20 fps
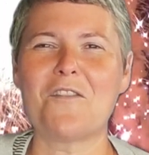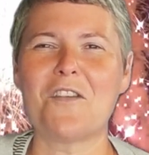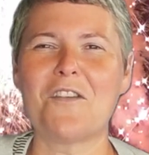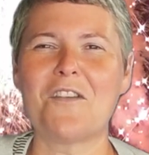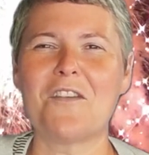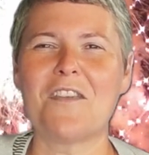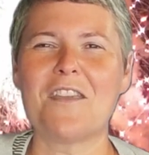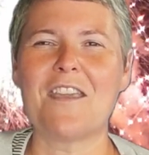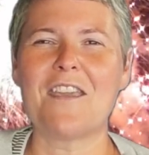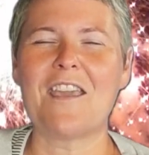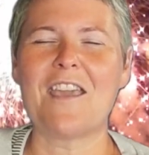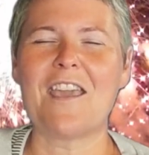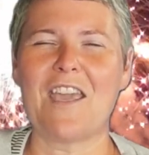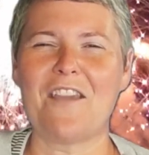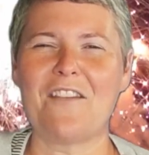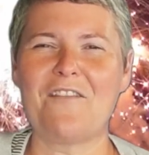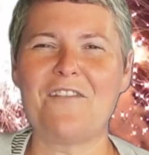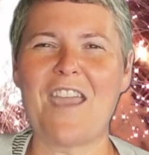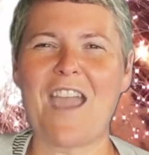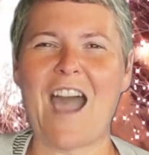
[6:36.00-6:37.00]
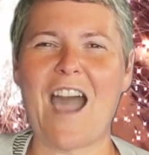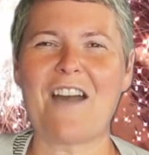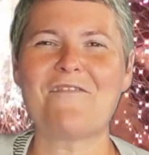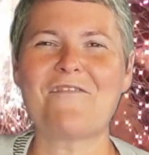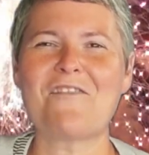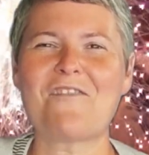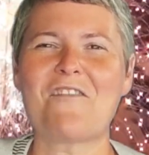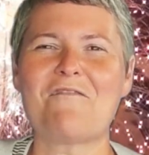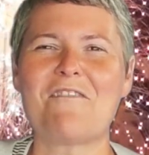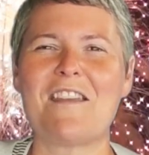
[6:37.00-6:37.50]
you. If you
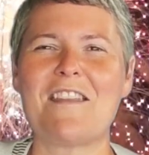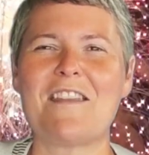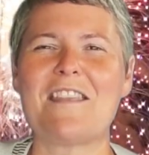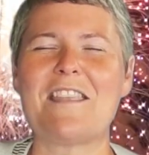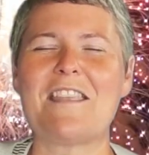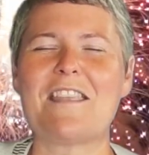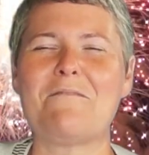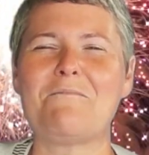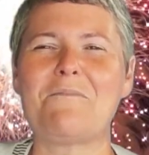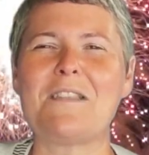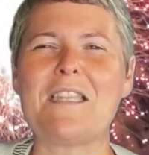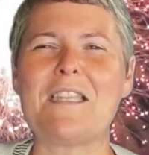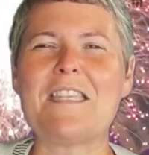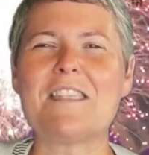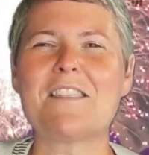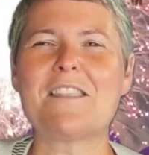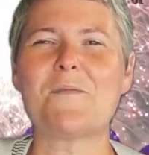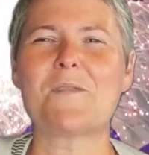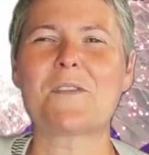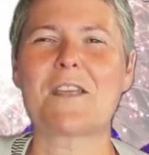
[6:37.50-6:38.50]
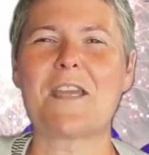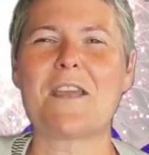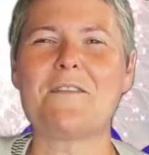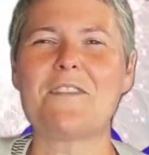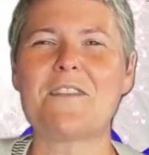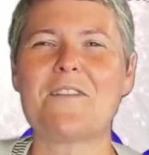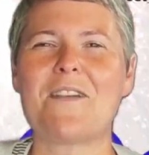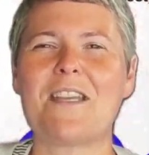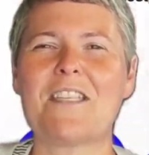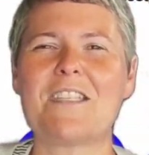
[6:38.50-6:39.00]
haven't already, then please
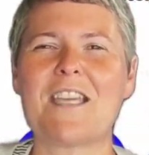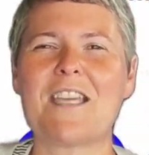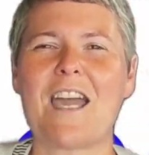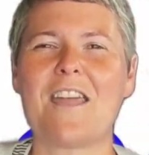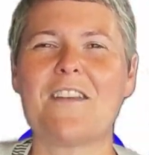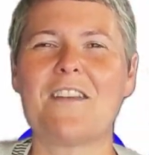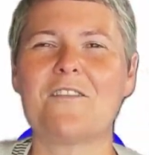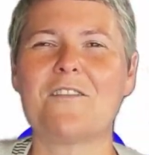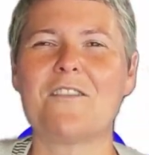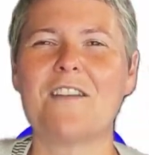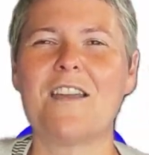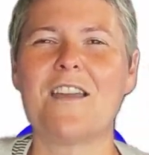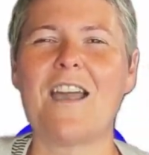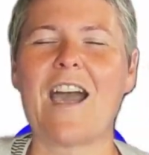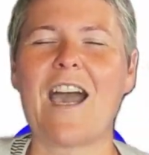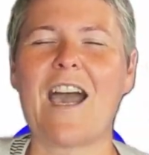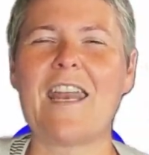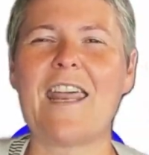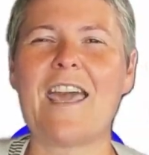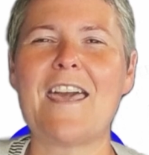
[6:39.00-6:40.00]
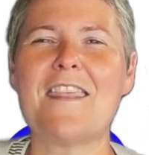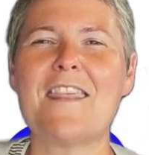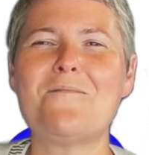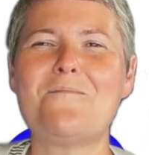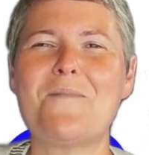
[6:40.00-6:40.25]
subscribe to my channel and hit the